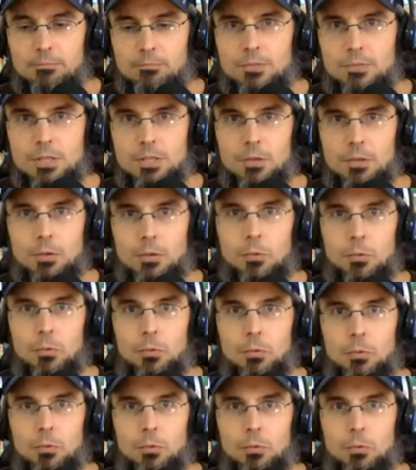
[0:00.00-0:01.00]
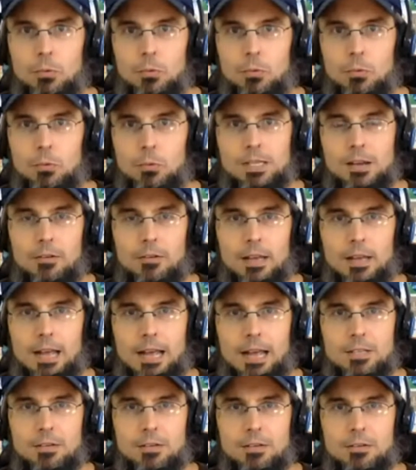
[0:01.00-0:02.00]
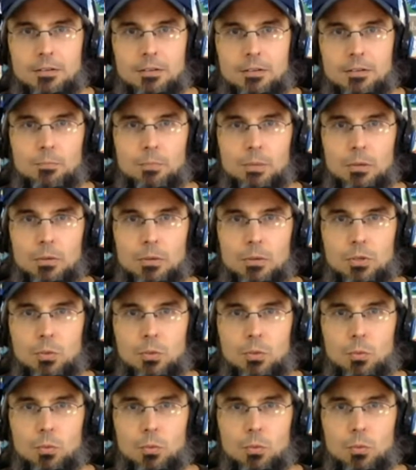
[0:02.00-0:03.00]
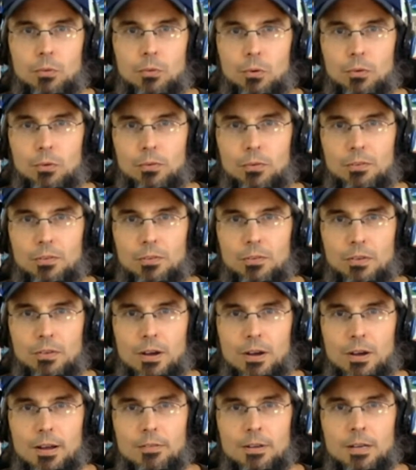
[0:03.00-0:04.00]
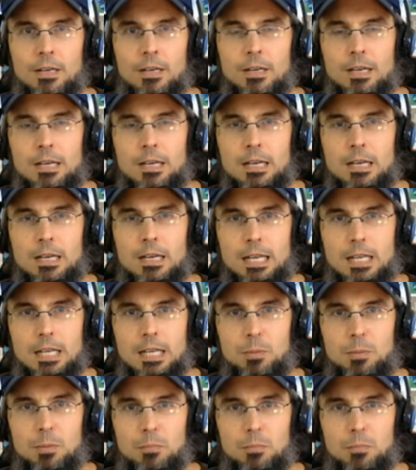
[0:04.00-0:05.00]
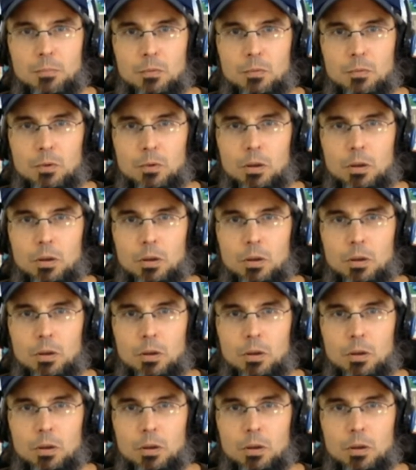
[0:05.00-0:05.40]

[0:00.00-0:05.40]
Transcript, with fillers: So, basically, uh, as of build 2455, it's been moved to a